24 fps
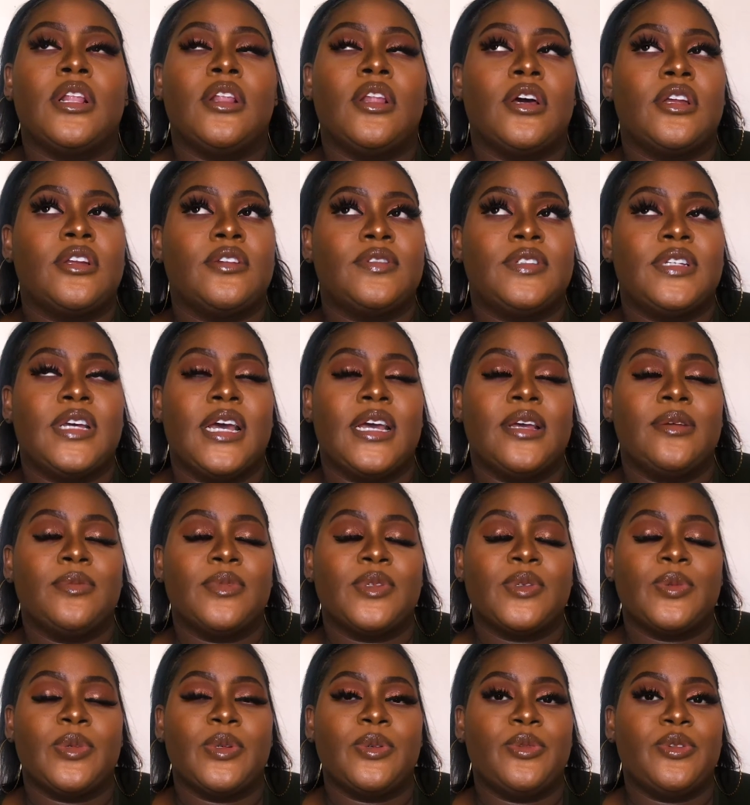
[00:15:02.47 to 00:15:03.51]
a lot of
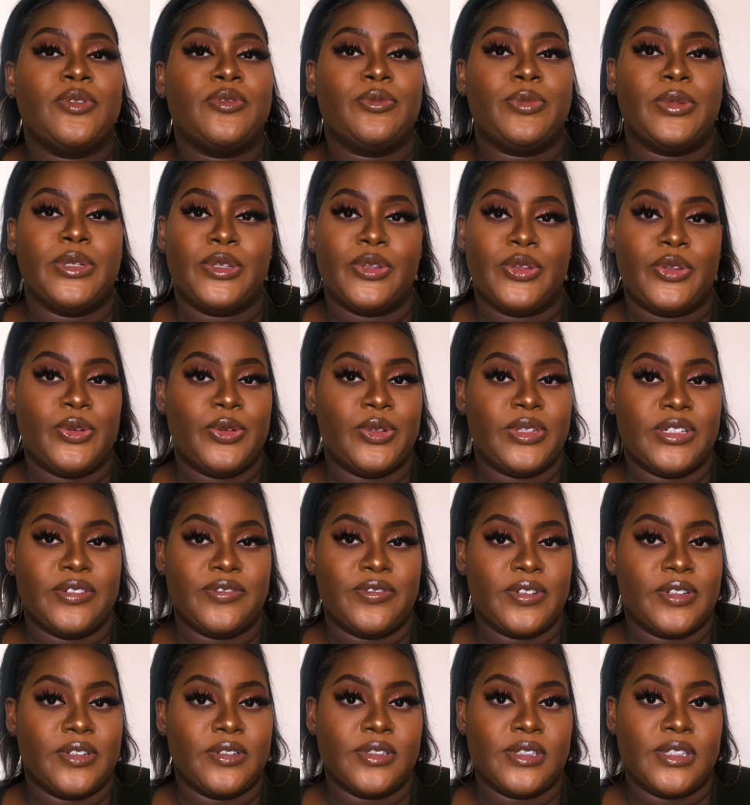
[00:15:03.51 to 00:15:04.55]
times when we've been through
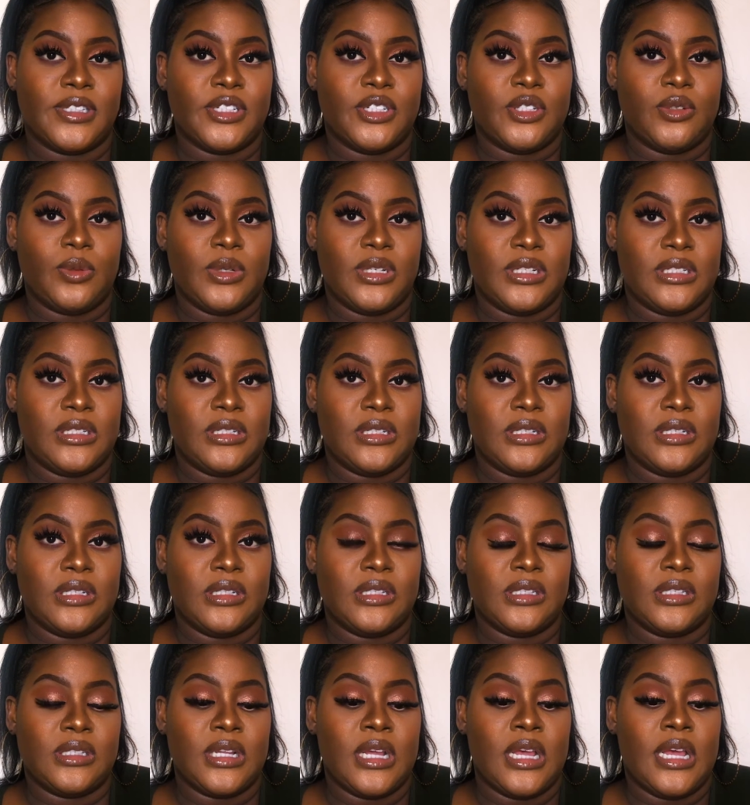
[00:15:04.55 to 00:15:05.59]
difficult
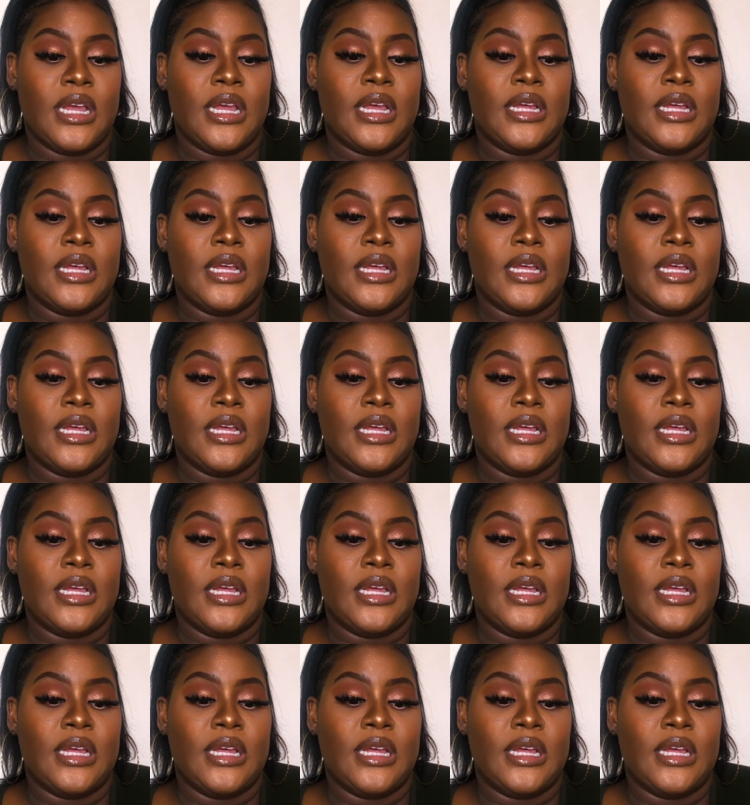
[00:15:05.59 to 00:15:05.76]
situations,